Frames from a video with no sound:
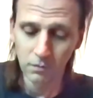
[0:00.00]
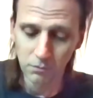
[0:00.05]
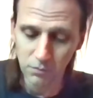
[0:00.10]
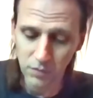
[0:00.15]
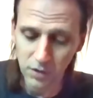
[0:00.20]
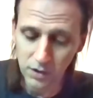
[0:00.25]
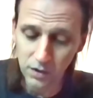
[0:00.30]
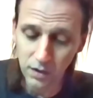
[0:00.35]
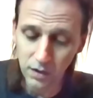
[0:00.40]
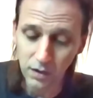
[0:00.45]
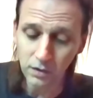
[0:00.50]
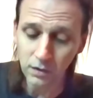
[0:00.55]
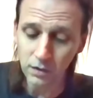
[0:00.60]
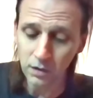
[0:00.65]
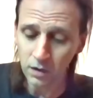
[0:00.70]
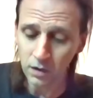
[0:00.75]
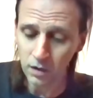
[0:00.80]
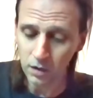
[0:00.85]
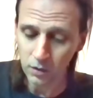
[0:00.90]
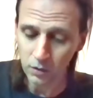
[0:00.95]

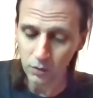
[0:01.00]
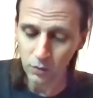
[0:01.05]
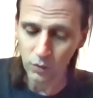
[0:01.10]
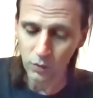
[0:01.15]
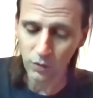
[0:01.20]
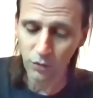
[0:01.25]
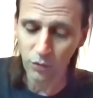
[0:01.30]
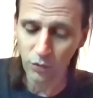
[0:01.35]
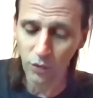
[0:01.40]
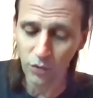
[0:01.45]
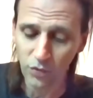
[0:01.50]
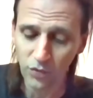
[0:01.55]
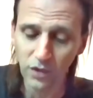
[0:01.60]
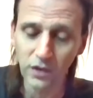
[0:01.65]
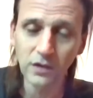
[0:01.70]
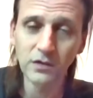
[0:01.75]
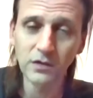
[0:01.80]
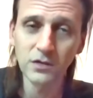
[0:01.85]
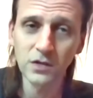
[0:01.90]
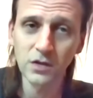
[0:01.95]
Begin with the
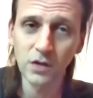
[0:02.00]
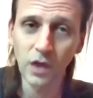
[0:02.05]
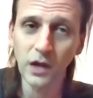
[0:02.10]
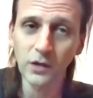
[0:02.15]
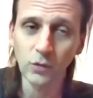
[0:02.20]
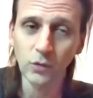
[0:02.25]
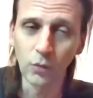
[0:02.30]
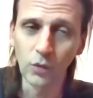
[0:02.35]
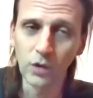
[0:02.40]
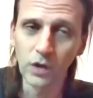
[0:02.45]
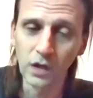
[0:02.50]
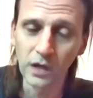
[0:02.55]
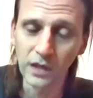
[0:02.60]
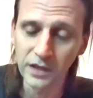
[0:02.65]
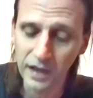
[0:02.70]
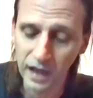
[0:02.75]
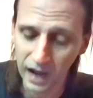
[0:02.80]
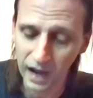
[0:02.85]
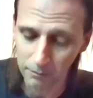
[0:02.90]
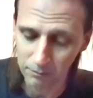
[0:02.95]
things that really
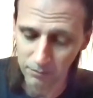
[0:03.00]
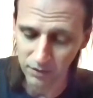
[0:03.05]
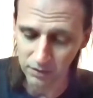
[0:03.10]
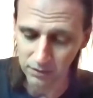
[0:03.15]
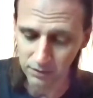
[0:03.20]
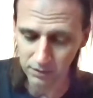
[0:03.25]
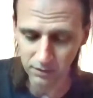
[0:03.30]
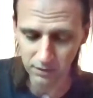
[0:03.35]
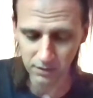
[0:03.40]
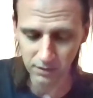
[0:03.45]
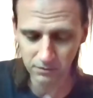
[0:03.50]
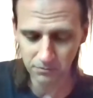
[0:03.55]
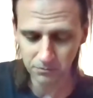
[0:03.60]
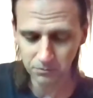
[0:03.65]
happened,